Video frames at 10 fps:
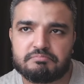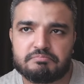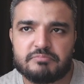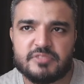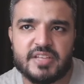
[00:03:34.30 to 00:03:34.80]

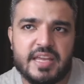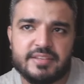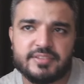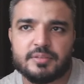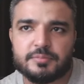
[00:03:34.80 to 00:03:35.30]

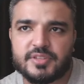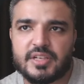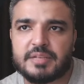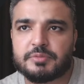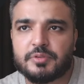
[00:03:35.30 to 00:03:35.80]
take some
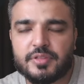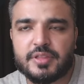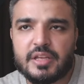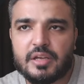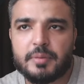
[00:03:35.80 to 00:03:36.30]
time to
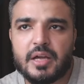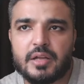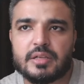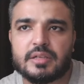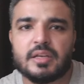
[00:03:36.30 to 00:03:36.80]
think
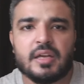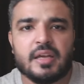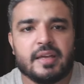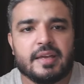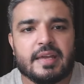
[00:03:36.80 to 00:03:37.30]
about it
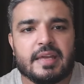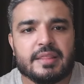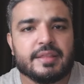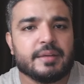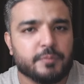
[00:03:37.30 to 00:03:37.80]

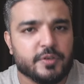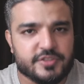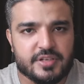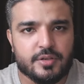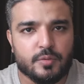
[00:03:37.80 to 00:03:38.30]
and then
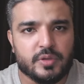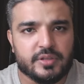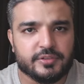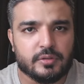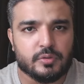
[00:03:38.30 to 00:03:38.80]
present you with
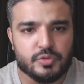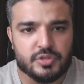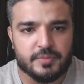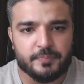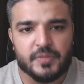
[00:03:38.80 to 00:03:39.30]
a
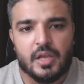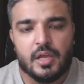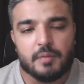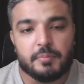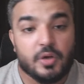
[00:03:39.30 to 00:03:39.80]
solution.
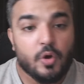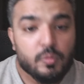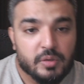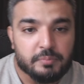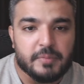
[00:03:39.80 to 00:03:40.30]
But
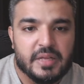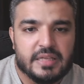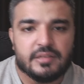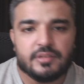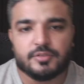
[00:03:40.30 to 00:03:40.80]
O1
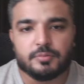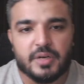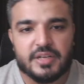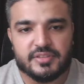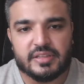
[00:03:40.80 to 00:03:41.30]
Mini,
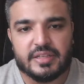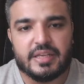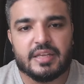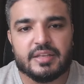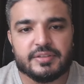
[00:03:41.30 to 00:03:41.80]

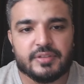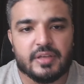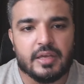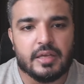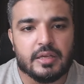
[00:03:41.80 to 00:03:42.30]
surprisingly, is
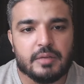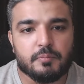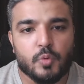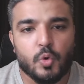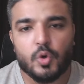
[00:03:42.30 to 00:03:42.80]
a
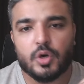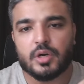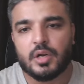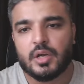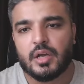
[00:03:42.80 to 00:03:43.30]

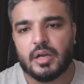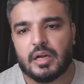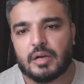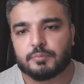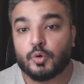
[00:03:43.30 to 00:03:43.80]
more
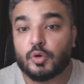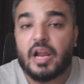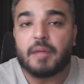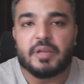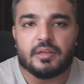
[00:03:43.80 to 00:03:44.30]

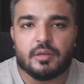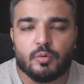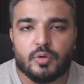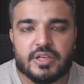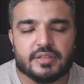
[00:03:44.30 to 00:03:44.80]
programming
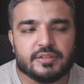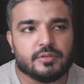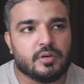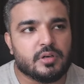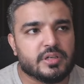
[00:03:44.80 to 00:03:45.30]
oriented or